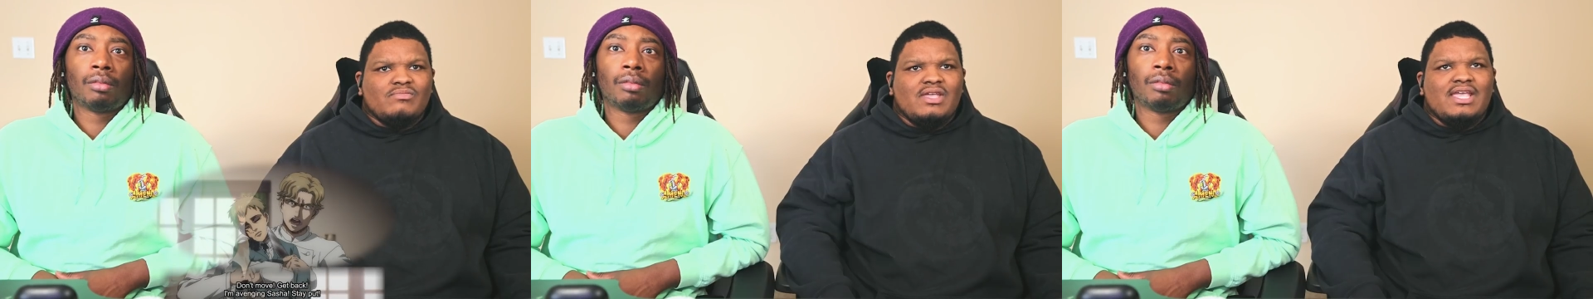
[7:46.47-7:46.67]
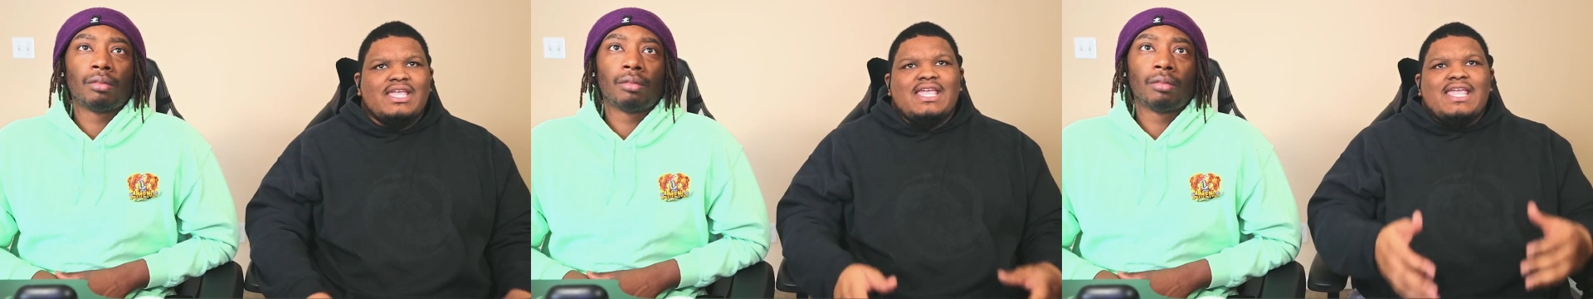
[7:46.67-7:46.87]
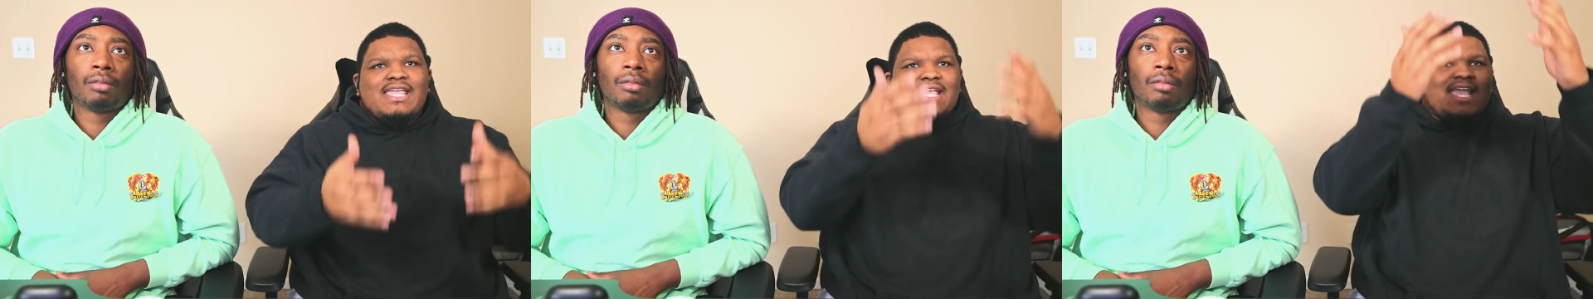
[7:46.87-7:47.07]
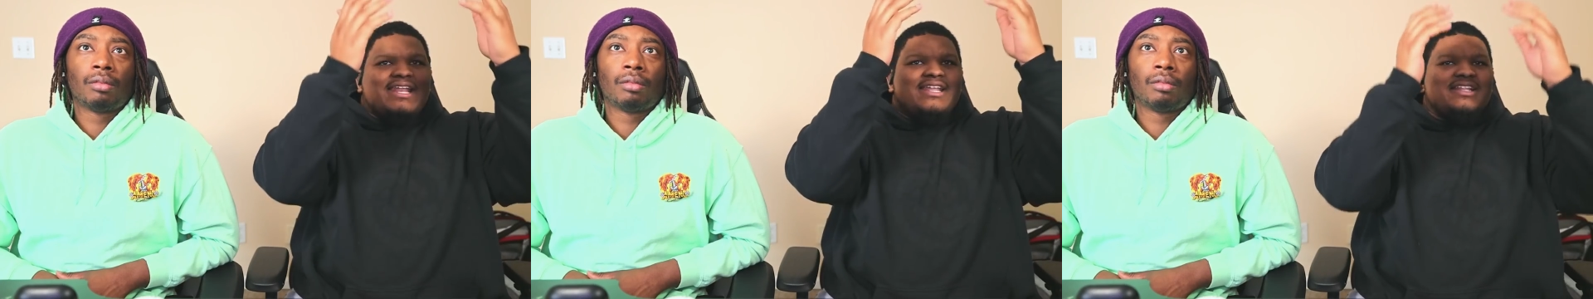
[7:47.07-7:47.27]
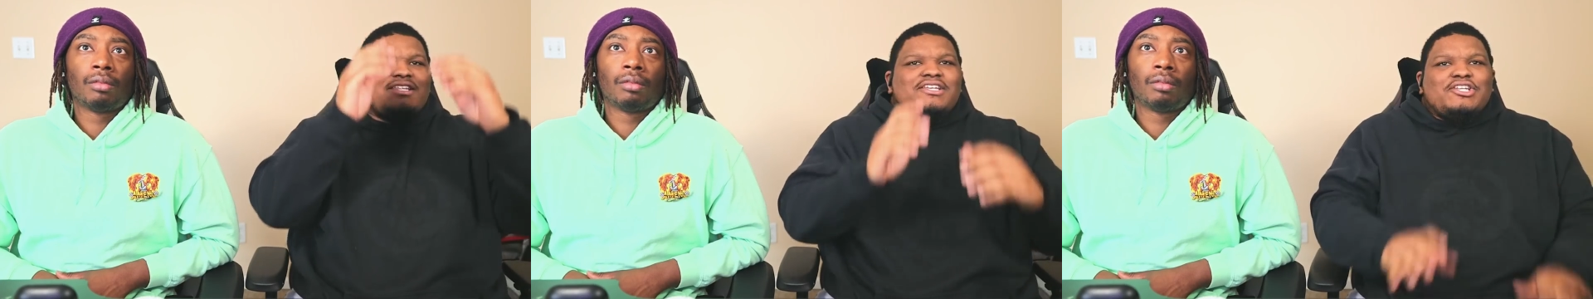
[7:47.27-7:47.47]
Speaker 1: He ain't got
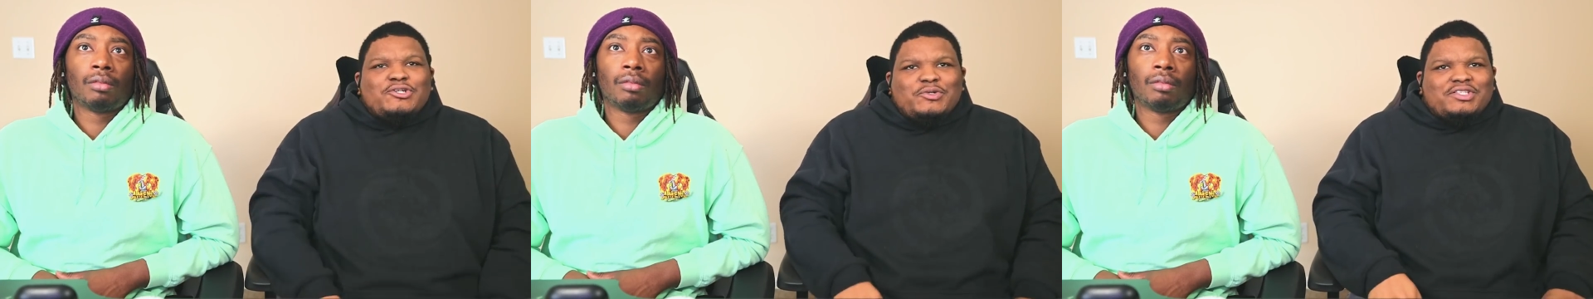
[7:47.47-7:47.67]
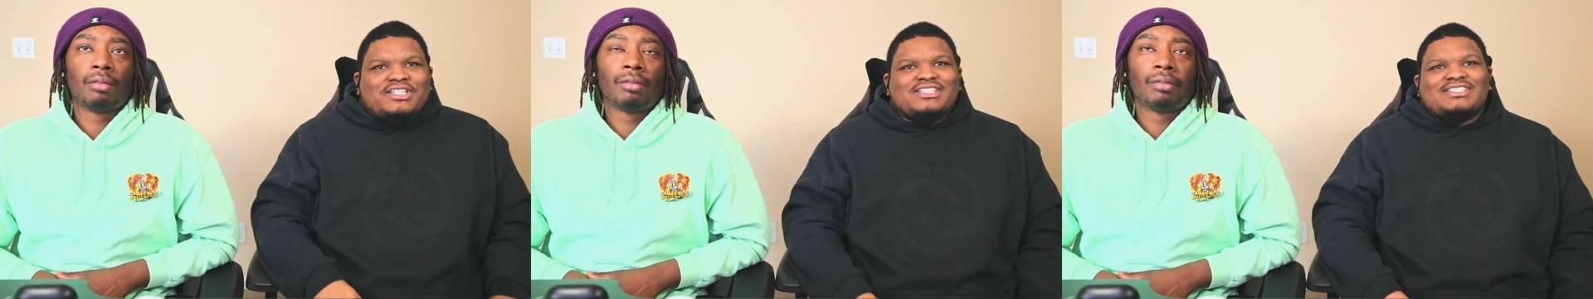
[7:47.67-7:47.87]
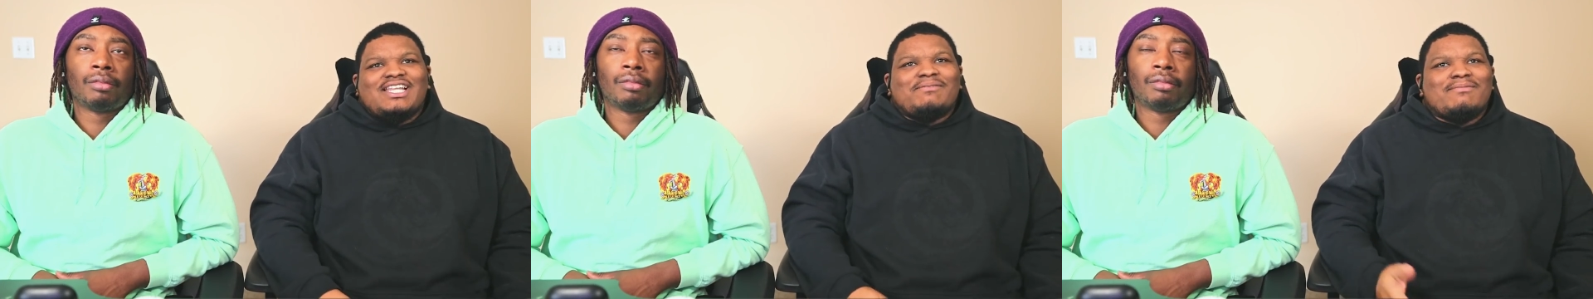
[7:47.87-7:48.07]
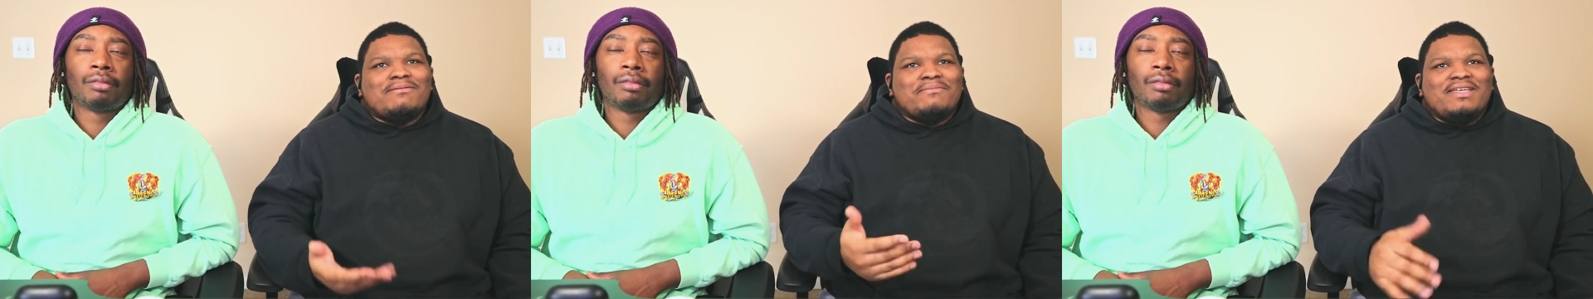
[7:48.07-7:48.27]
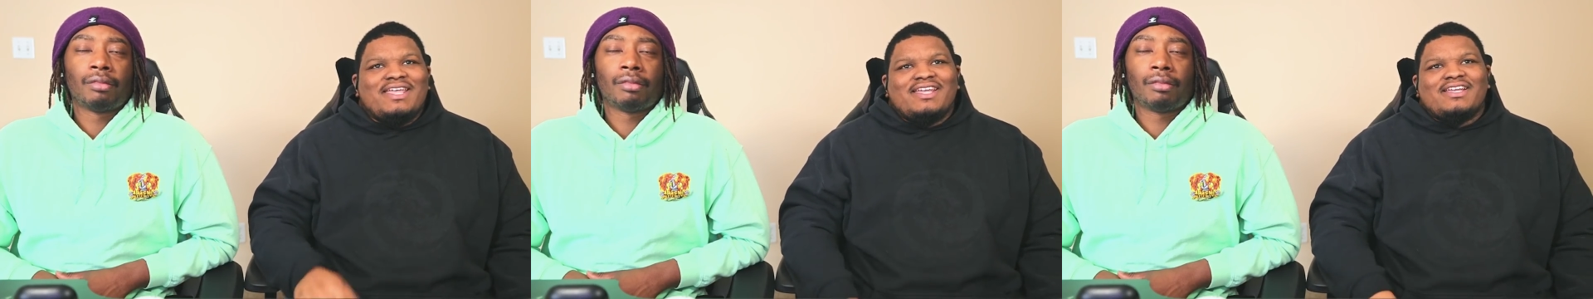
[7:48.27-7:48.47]
nothing to do with this. Let my
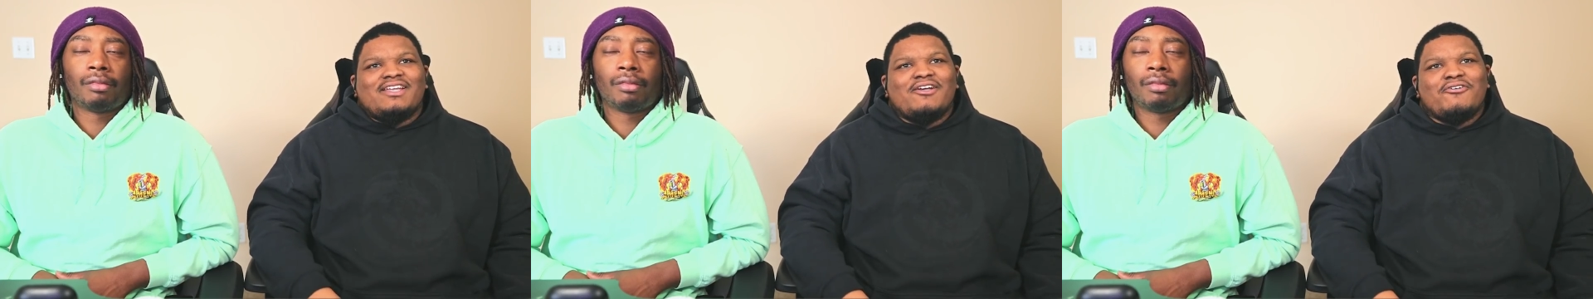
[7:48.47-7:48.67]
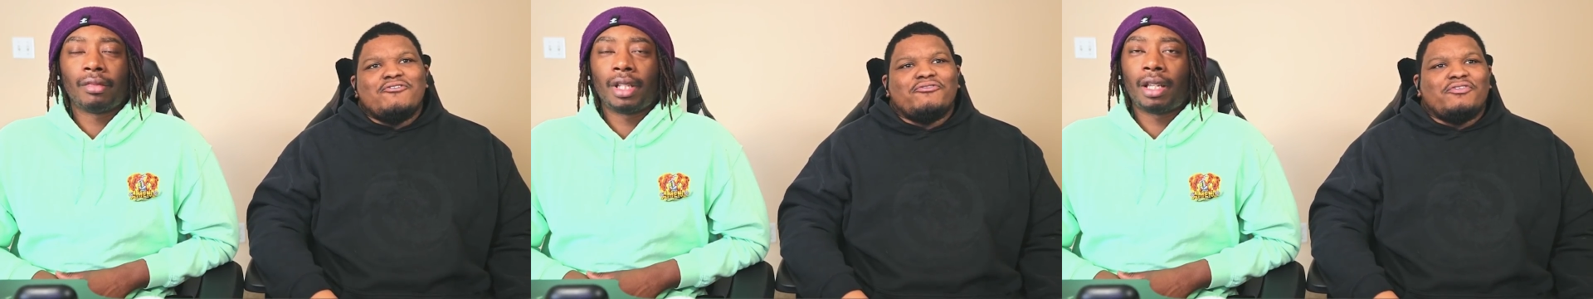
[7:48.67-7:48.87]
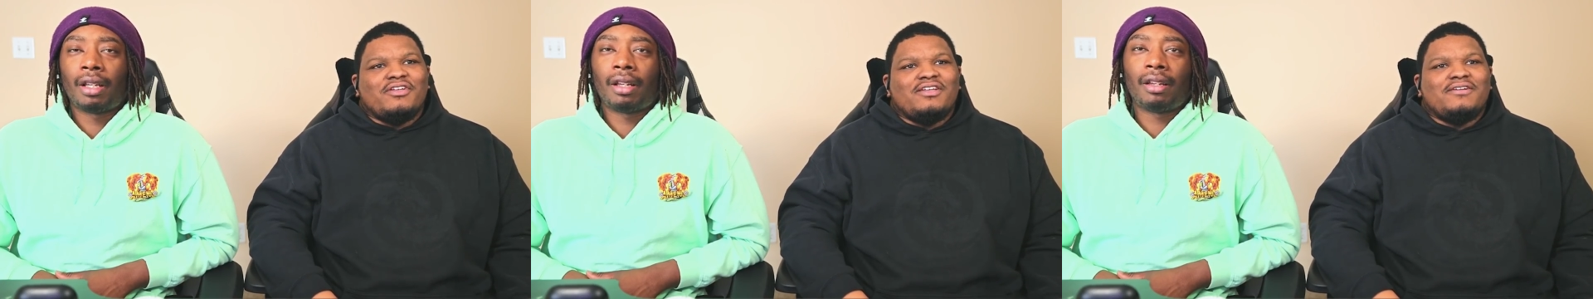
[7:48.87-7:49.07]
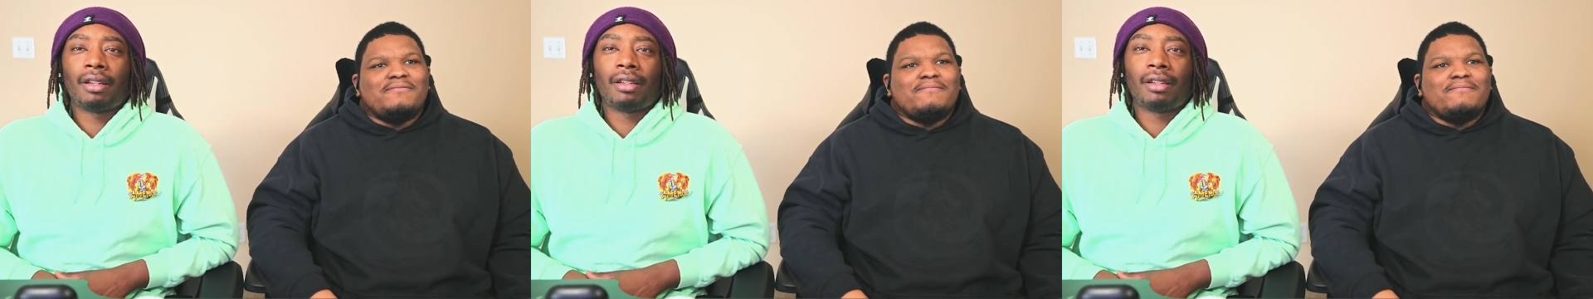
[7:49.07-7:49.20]
man go. For